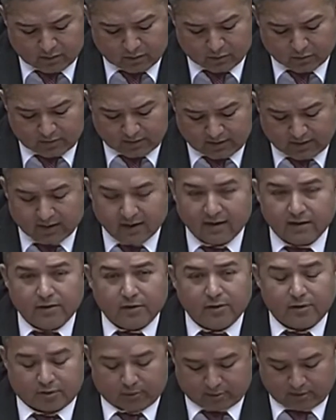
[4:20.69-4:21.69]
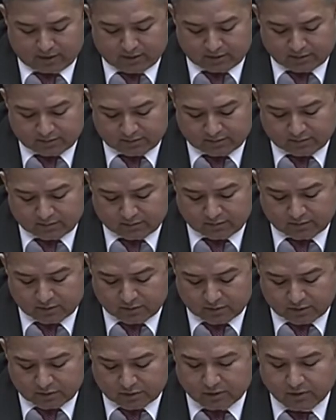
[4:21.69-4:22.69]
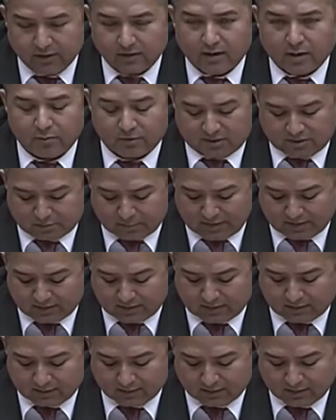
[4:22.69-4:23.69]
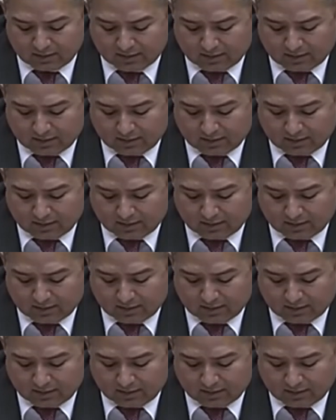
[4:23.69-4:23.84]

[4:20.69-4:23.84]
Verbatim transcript: who dedicated their careers to nurturing and respecting